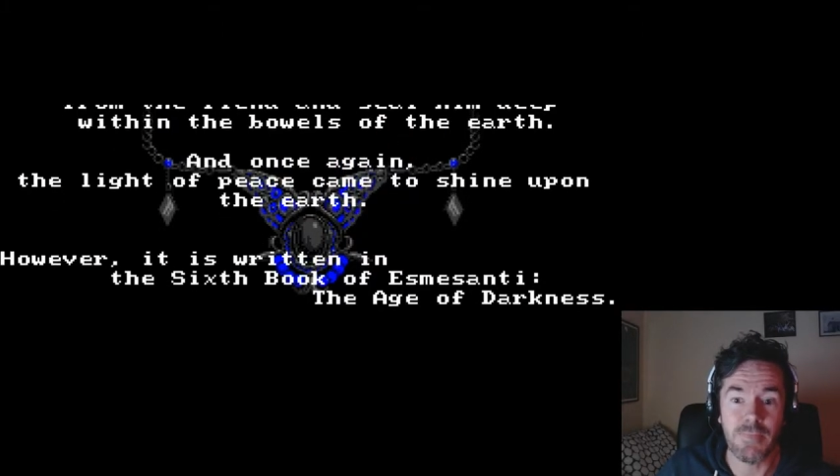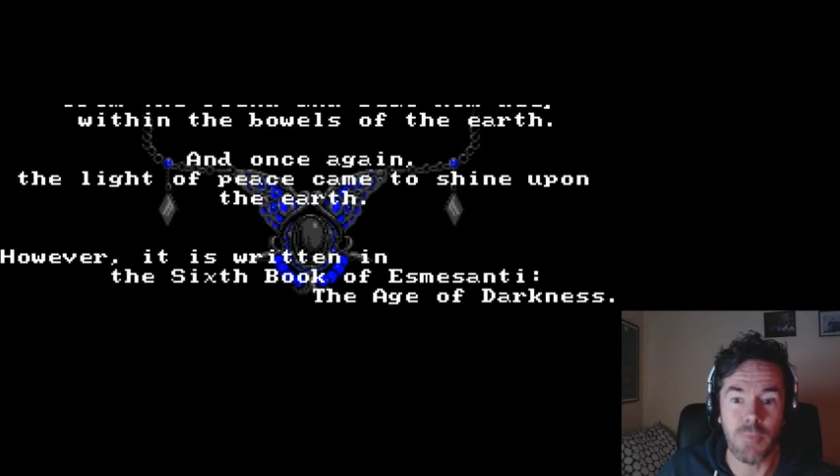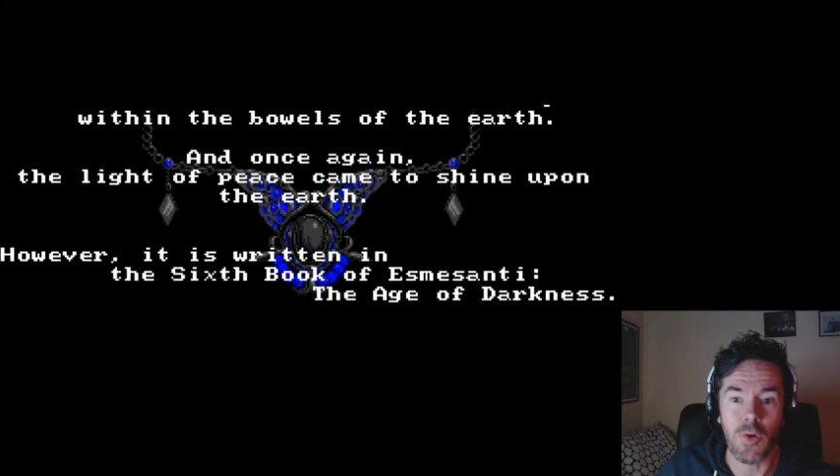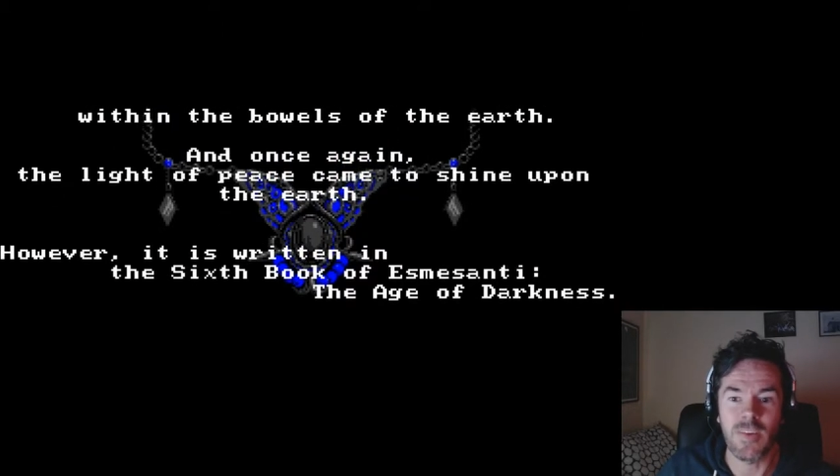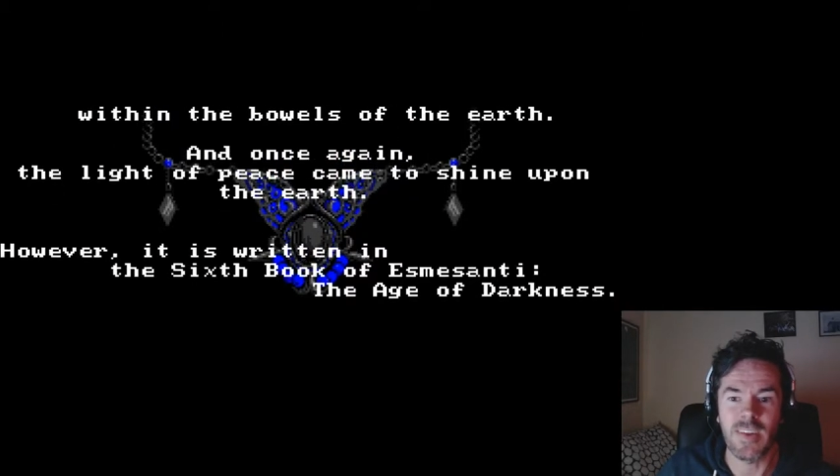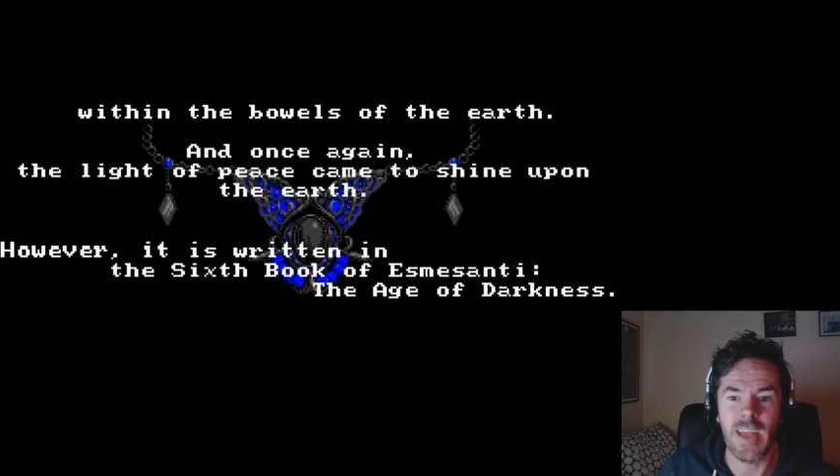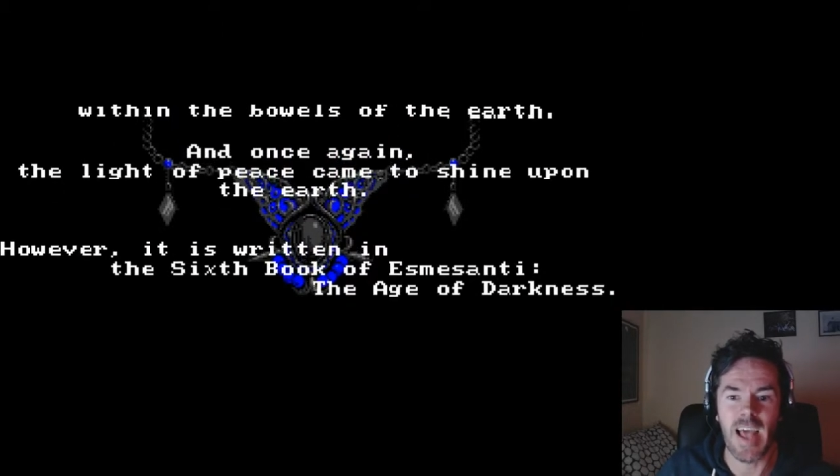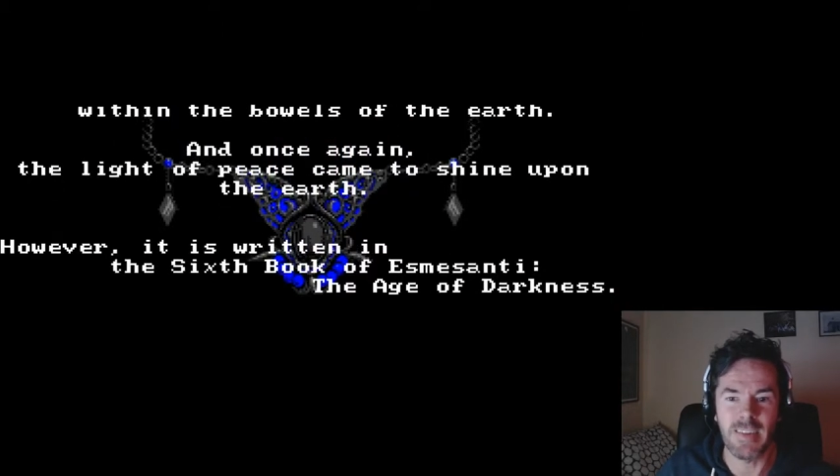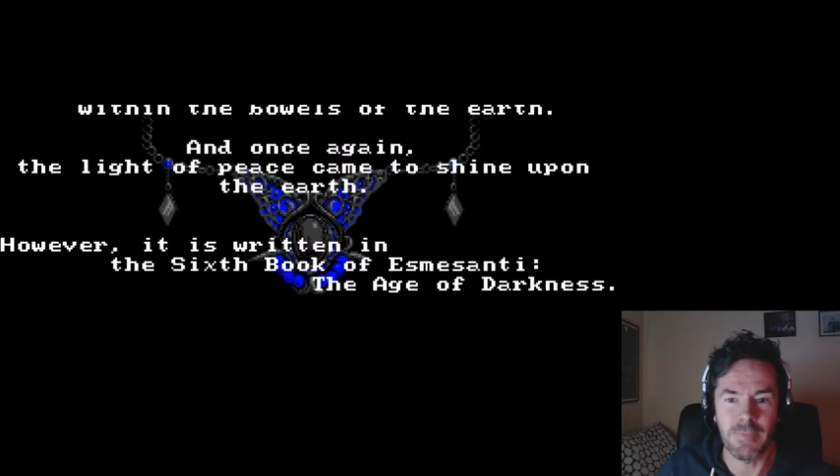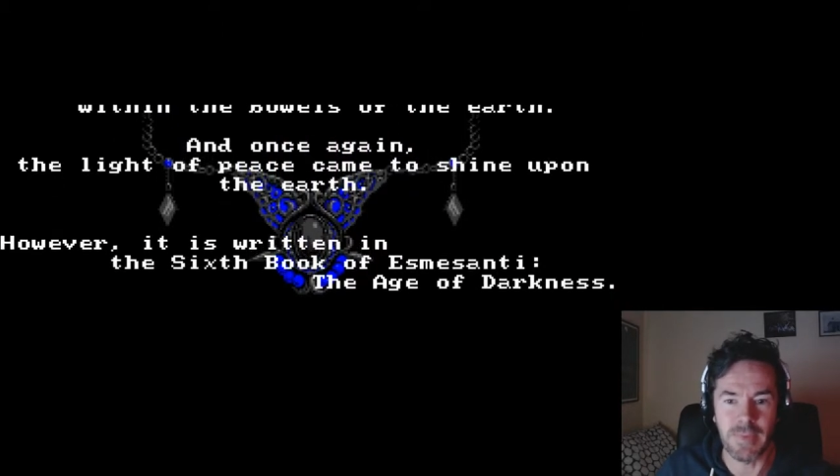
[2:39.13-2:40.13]
book of
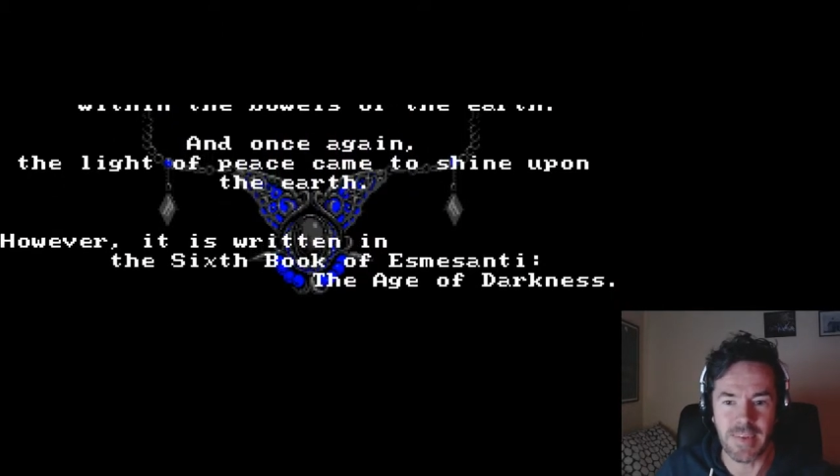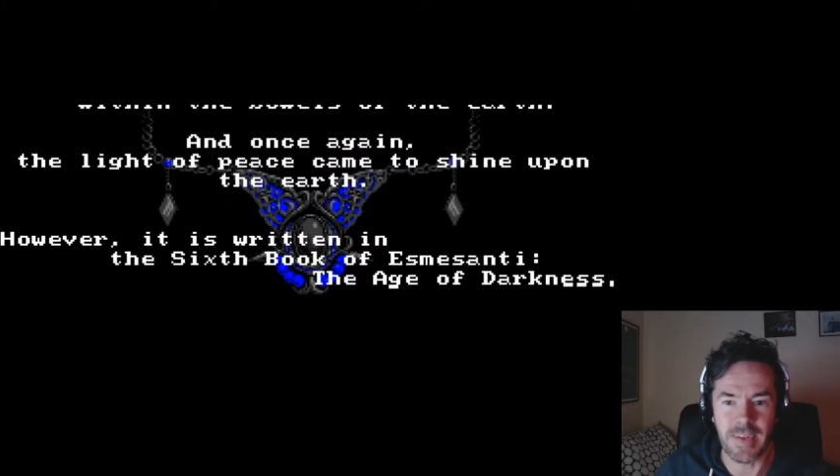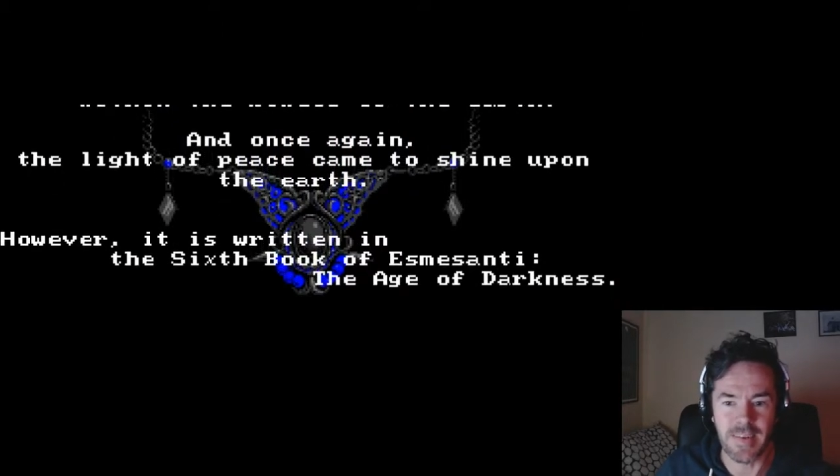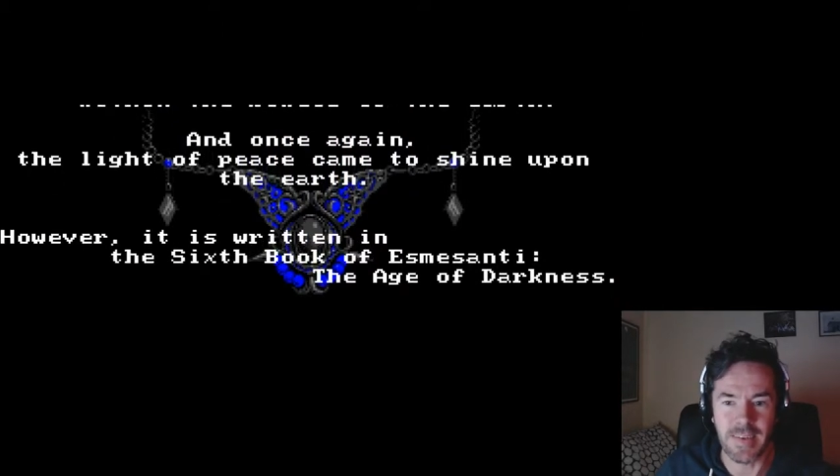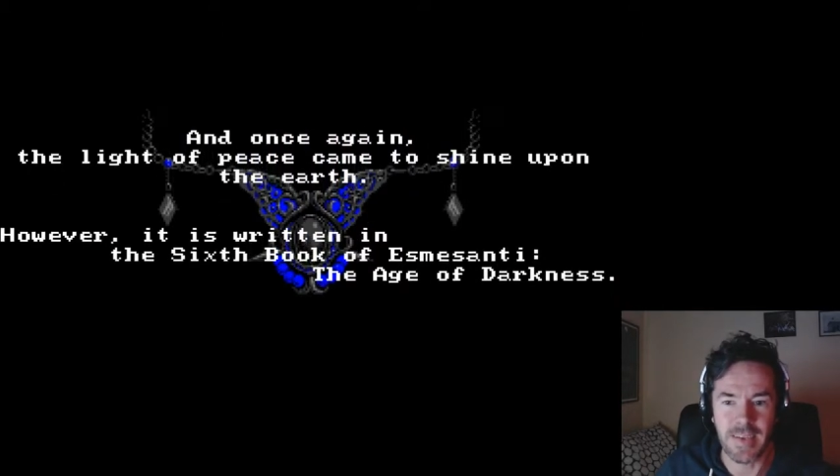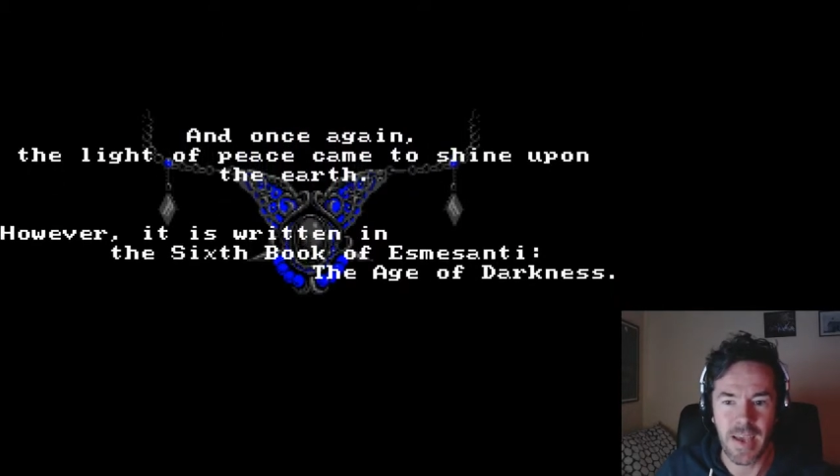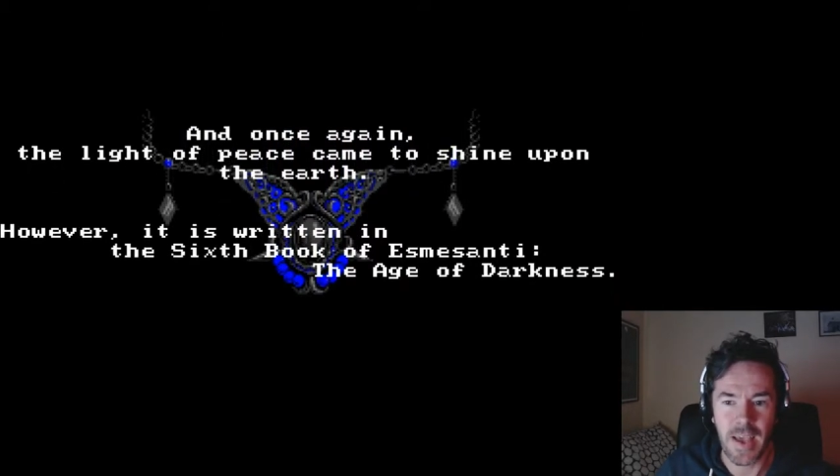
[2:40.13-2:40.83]
Esmeralda,